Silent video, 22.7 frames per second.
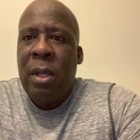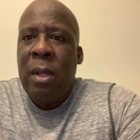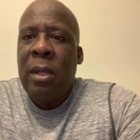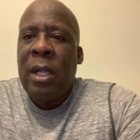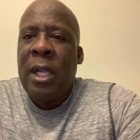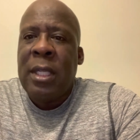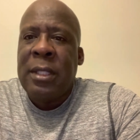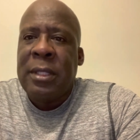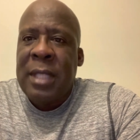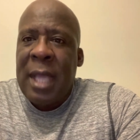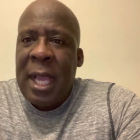
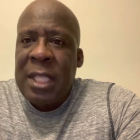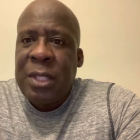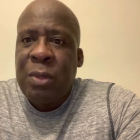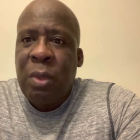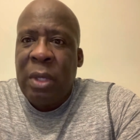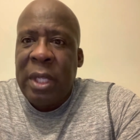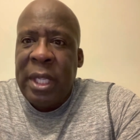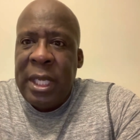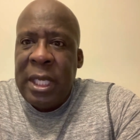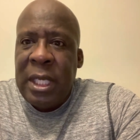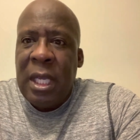Because that's
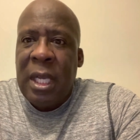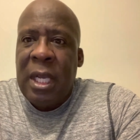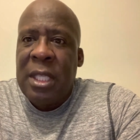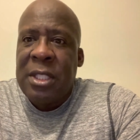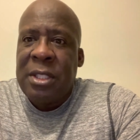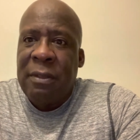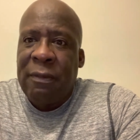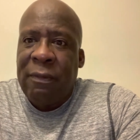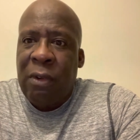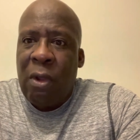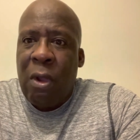what he does
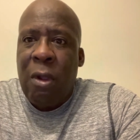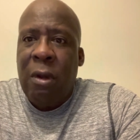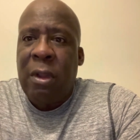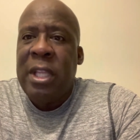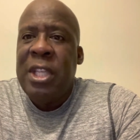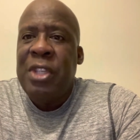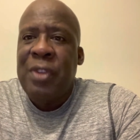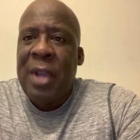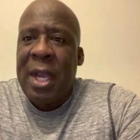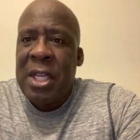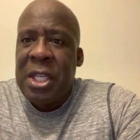in Florida. He
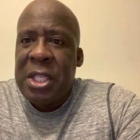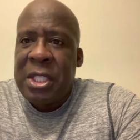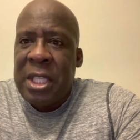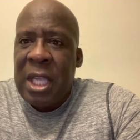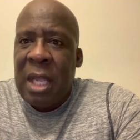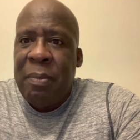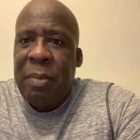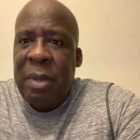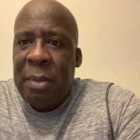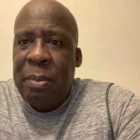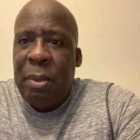tries to
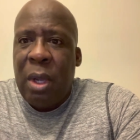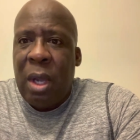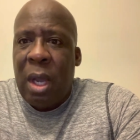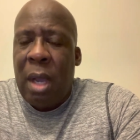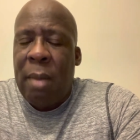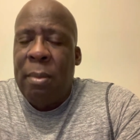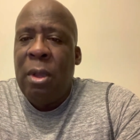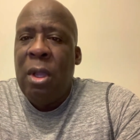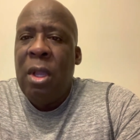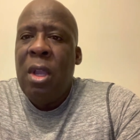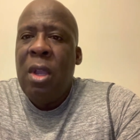shut people
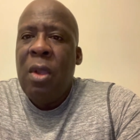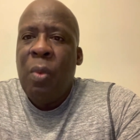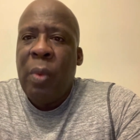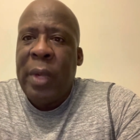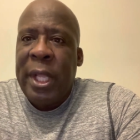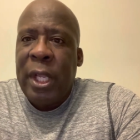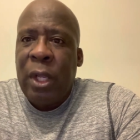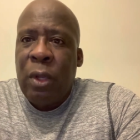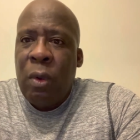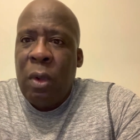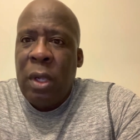up when
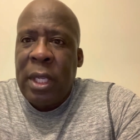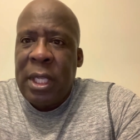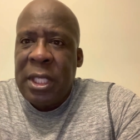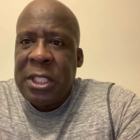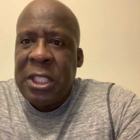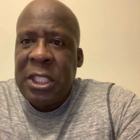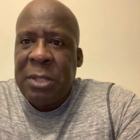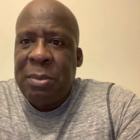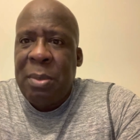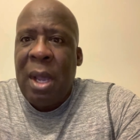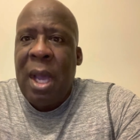they go against
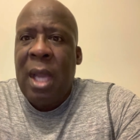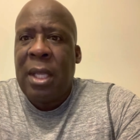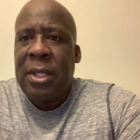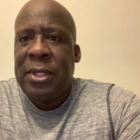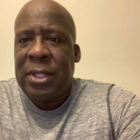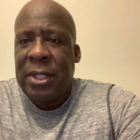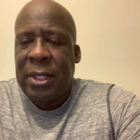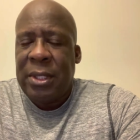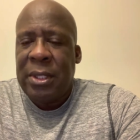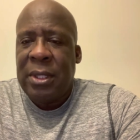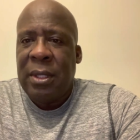his
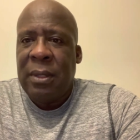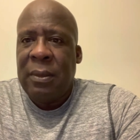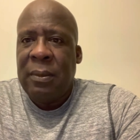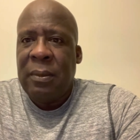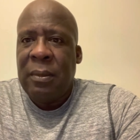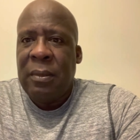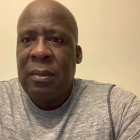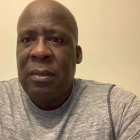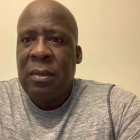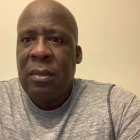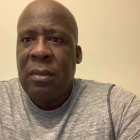policies.
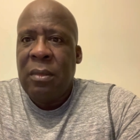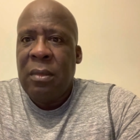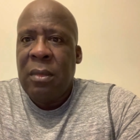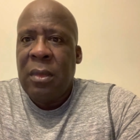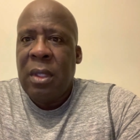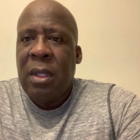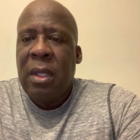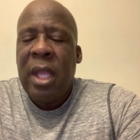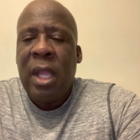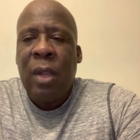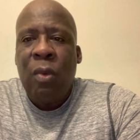
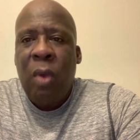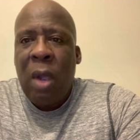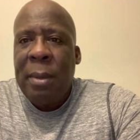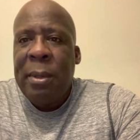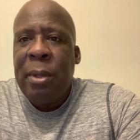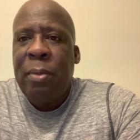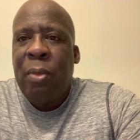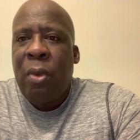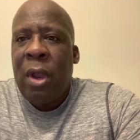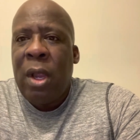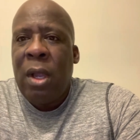And
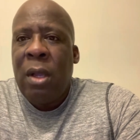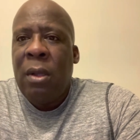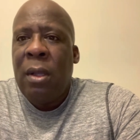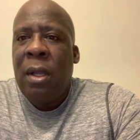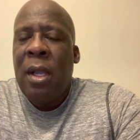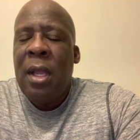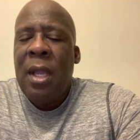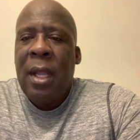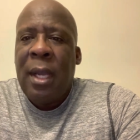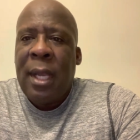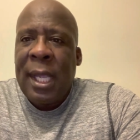Kwame Brown,
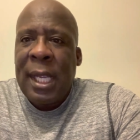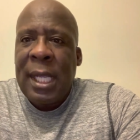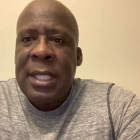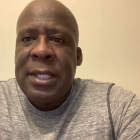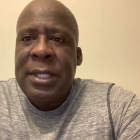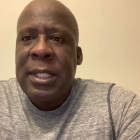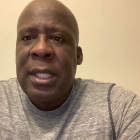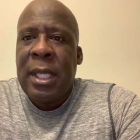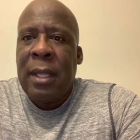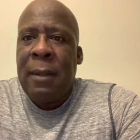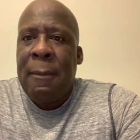like I
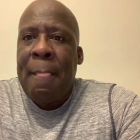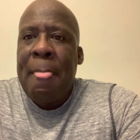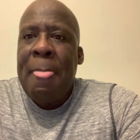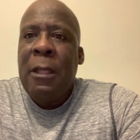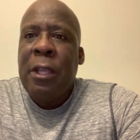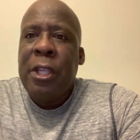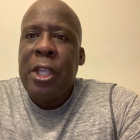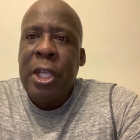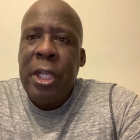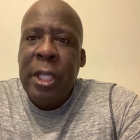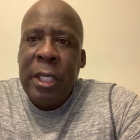said,
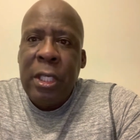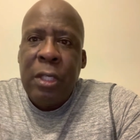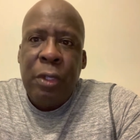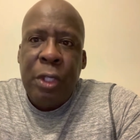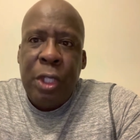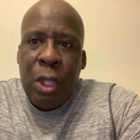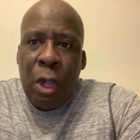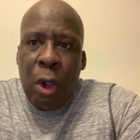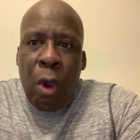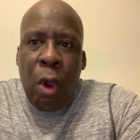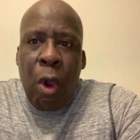you need to do
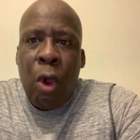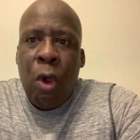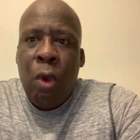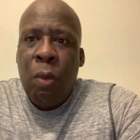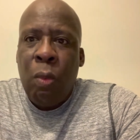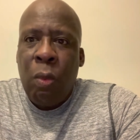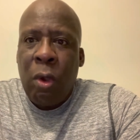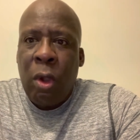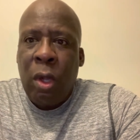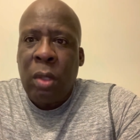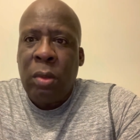your
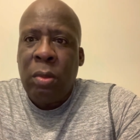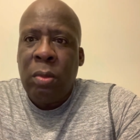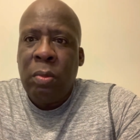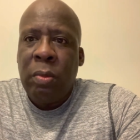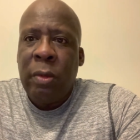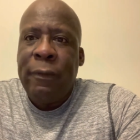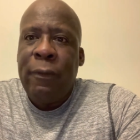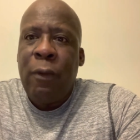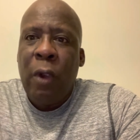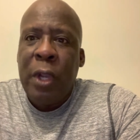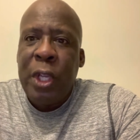homework
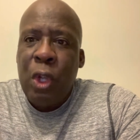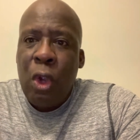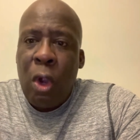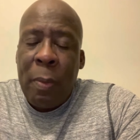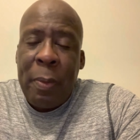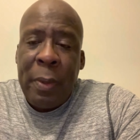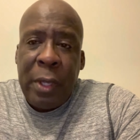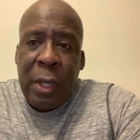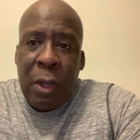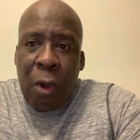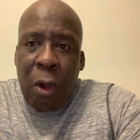before you
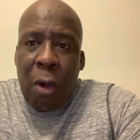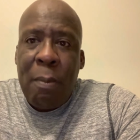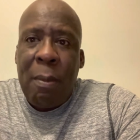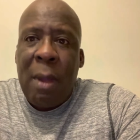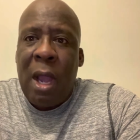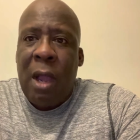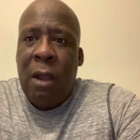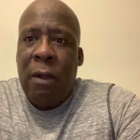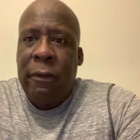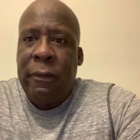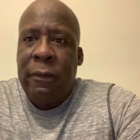open your
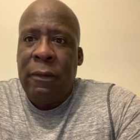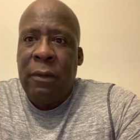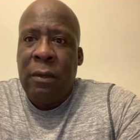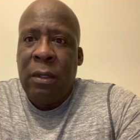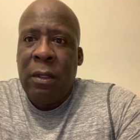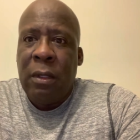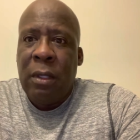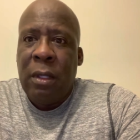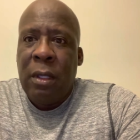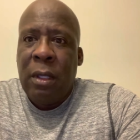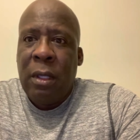mouth
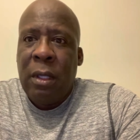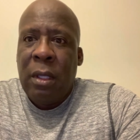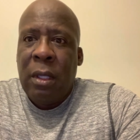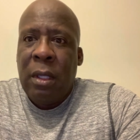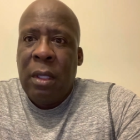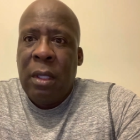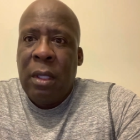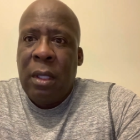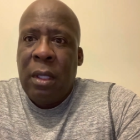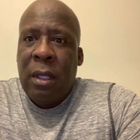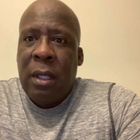
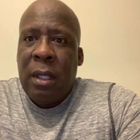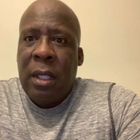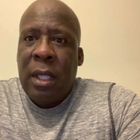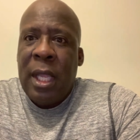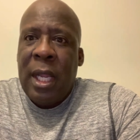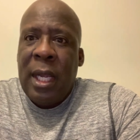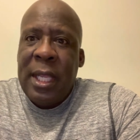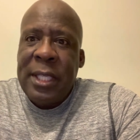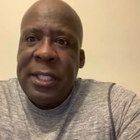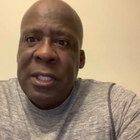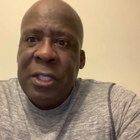
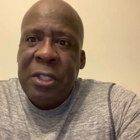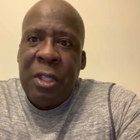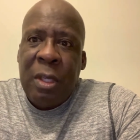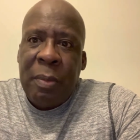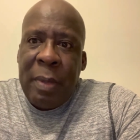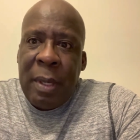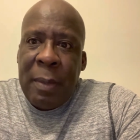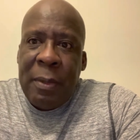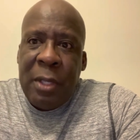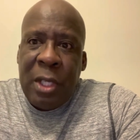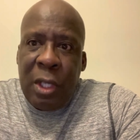and listen to the
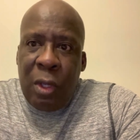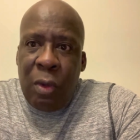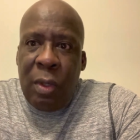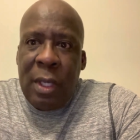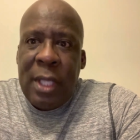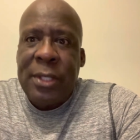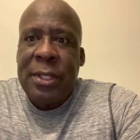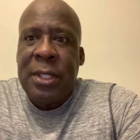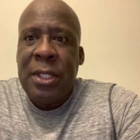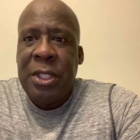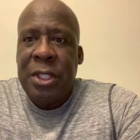people you
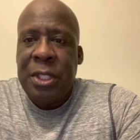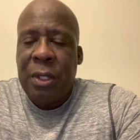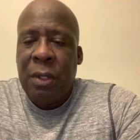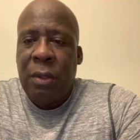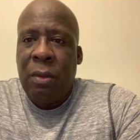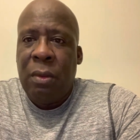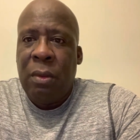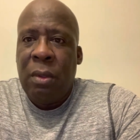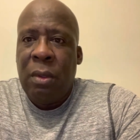listen to.